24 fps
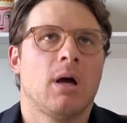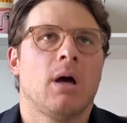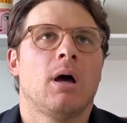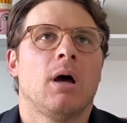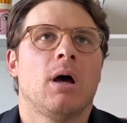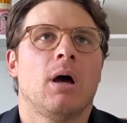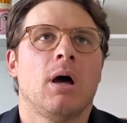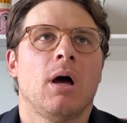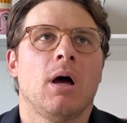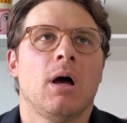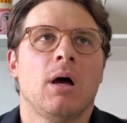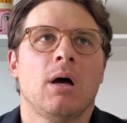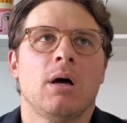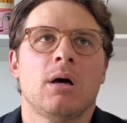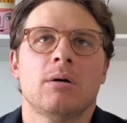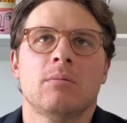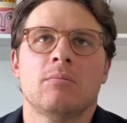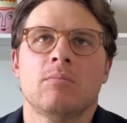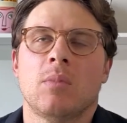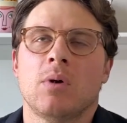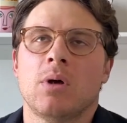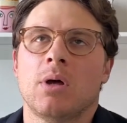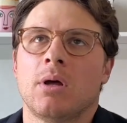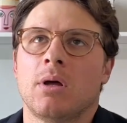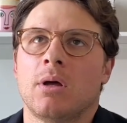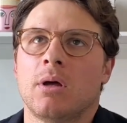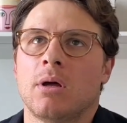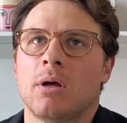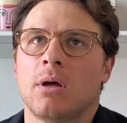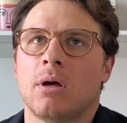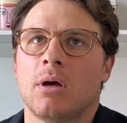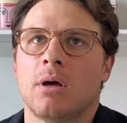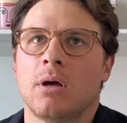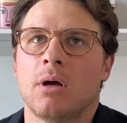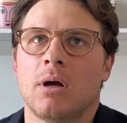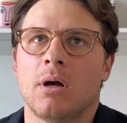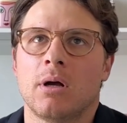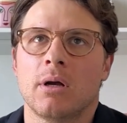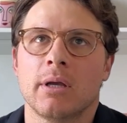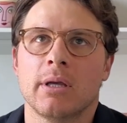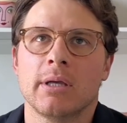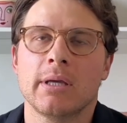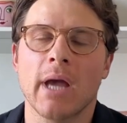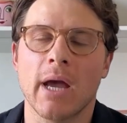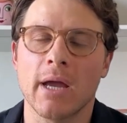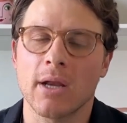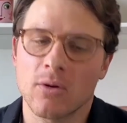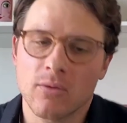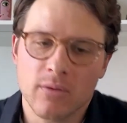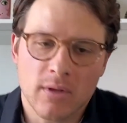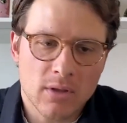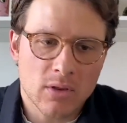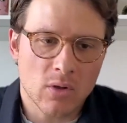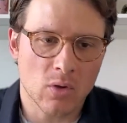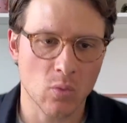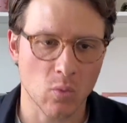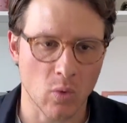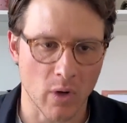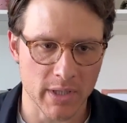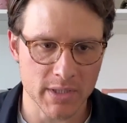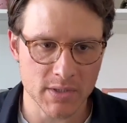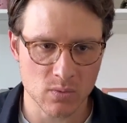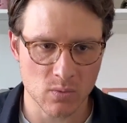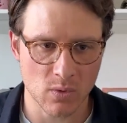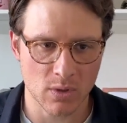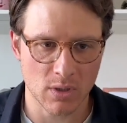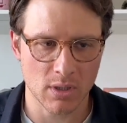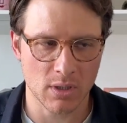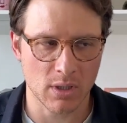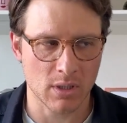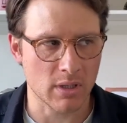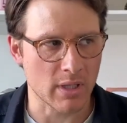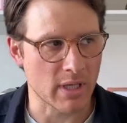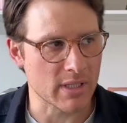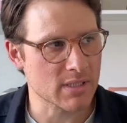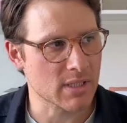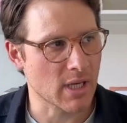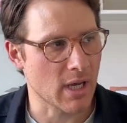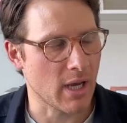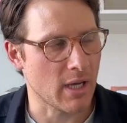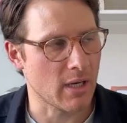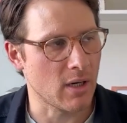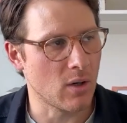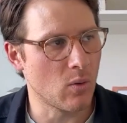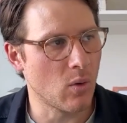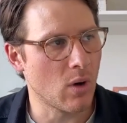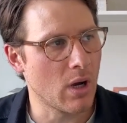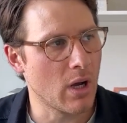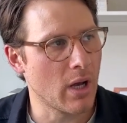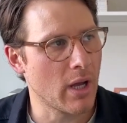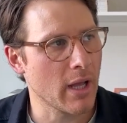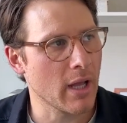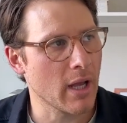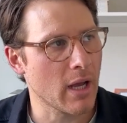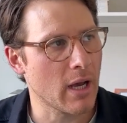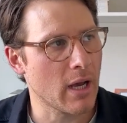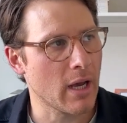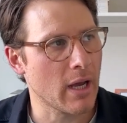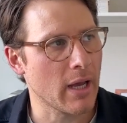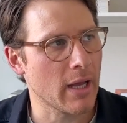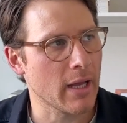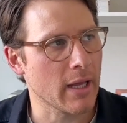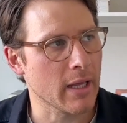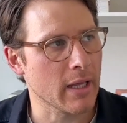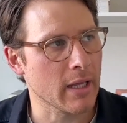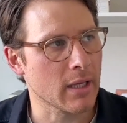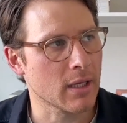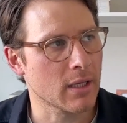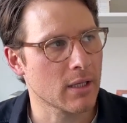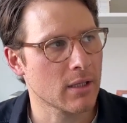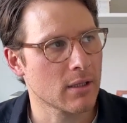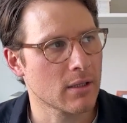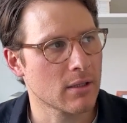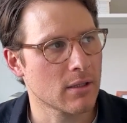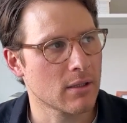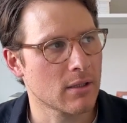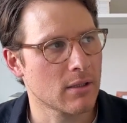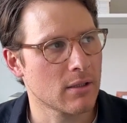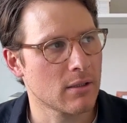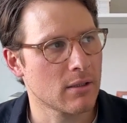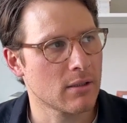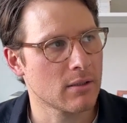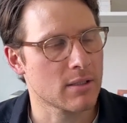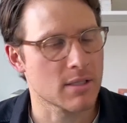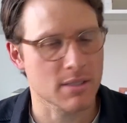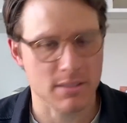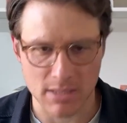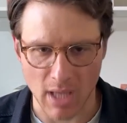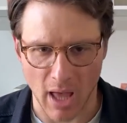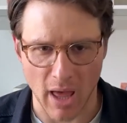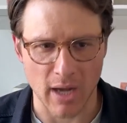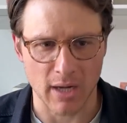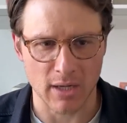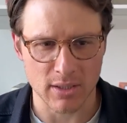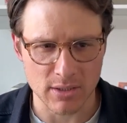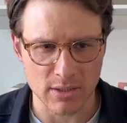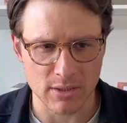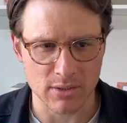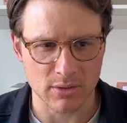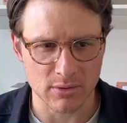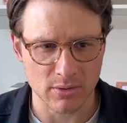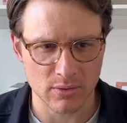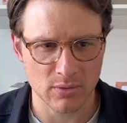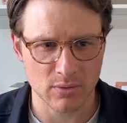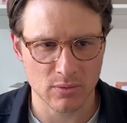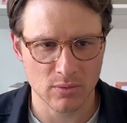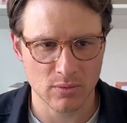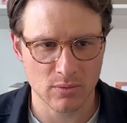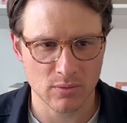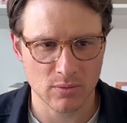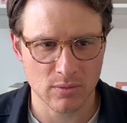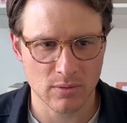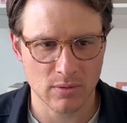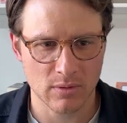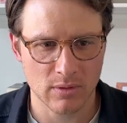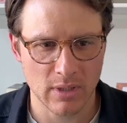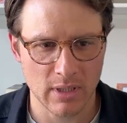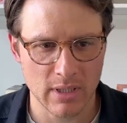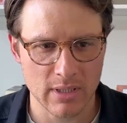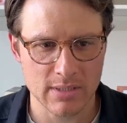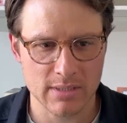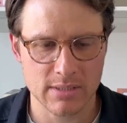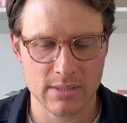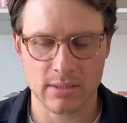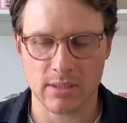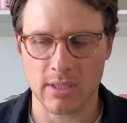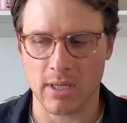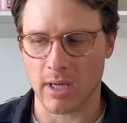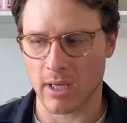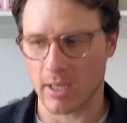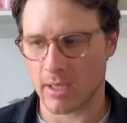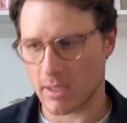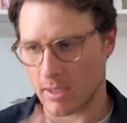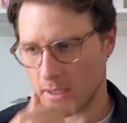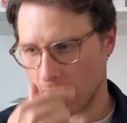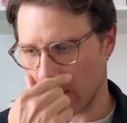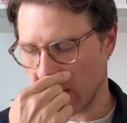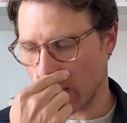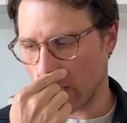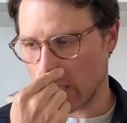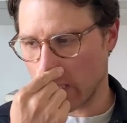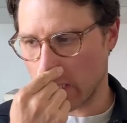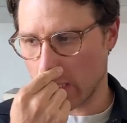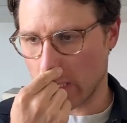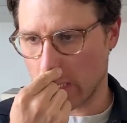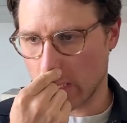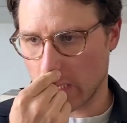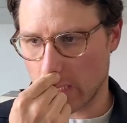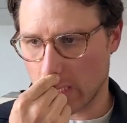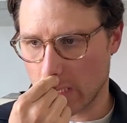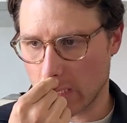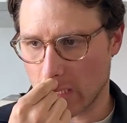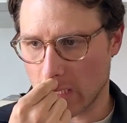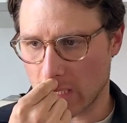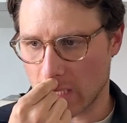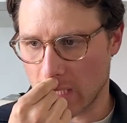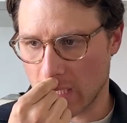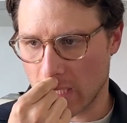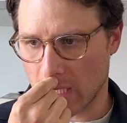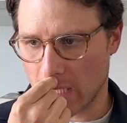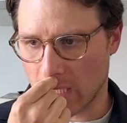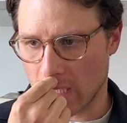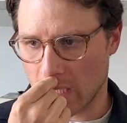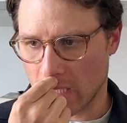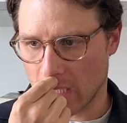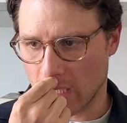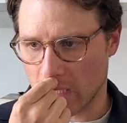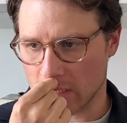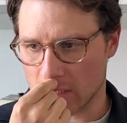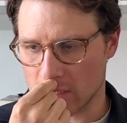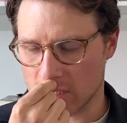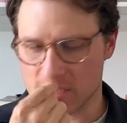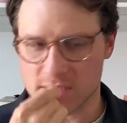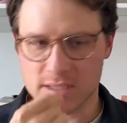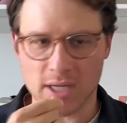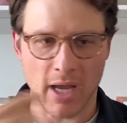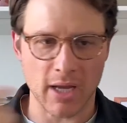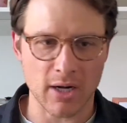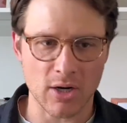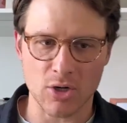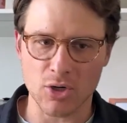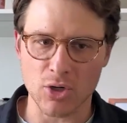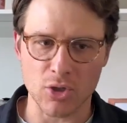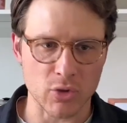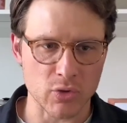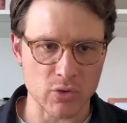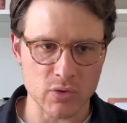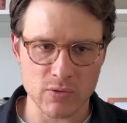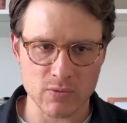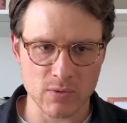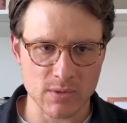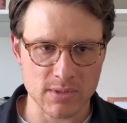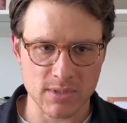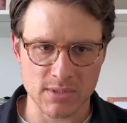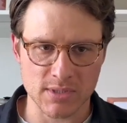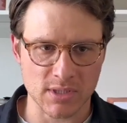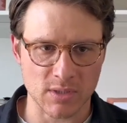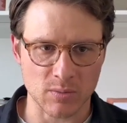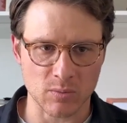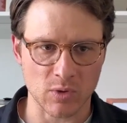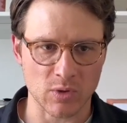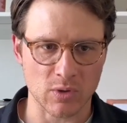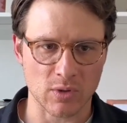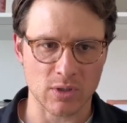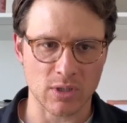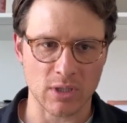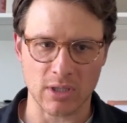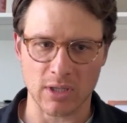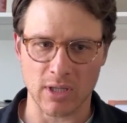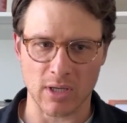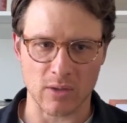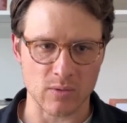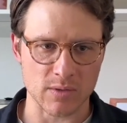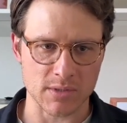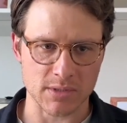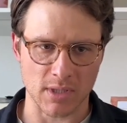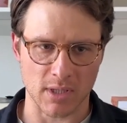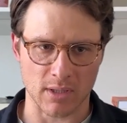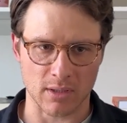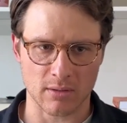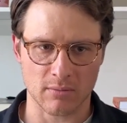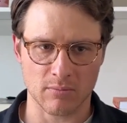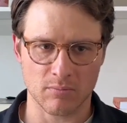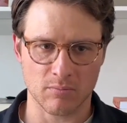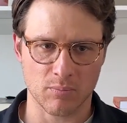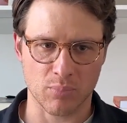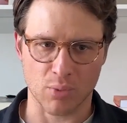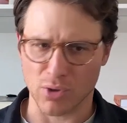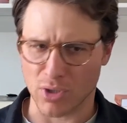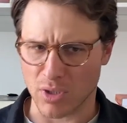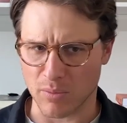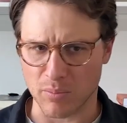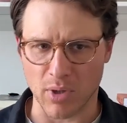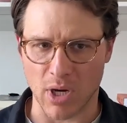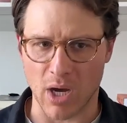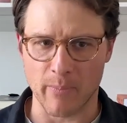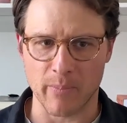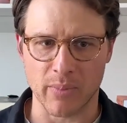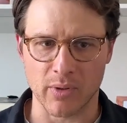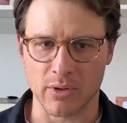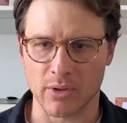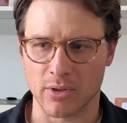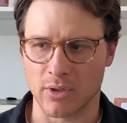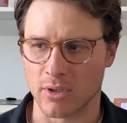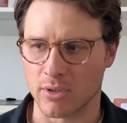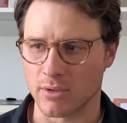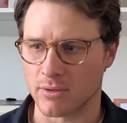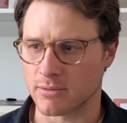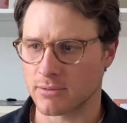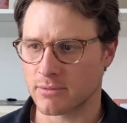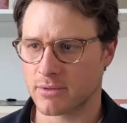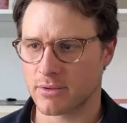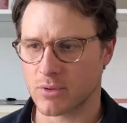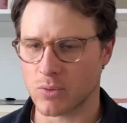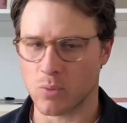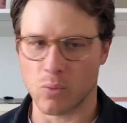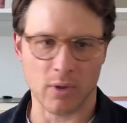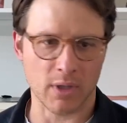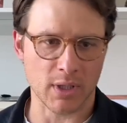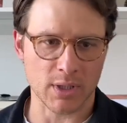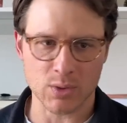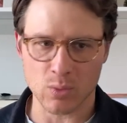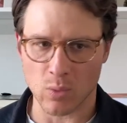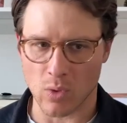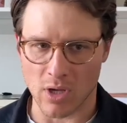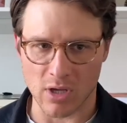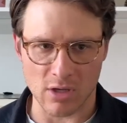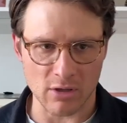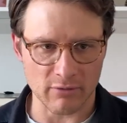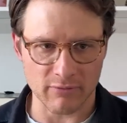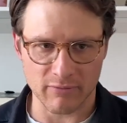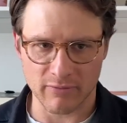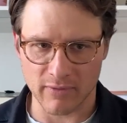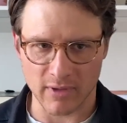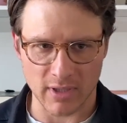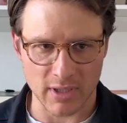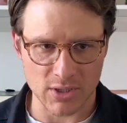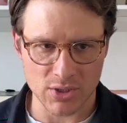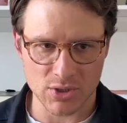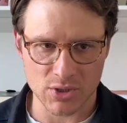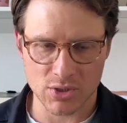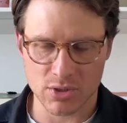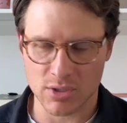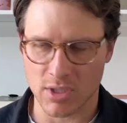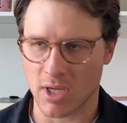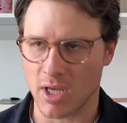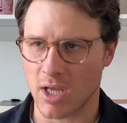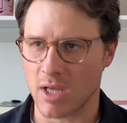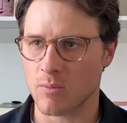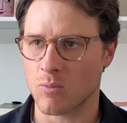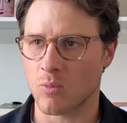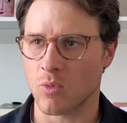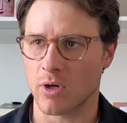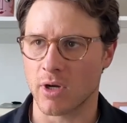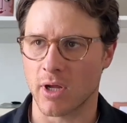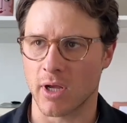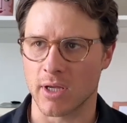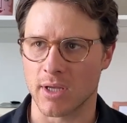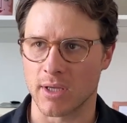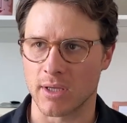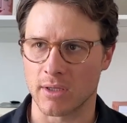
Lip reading: Yeah, I don't think there was one, and that's kind of why I decided to do this. Like, designer news was this community that was like pretty popular in 2012-ish time when I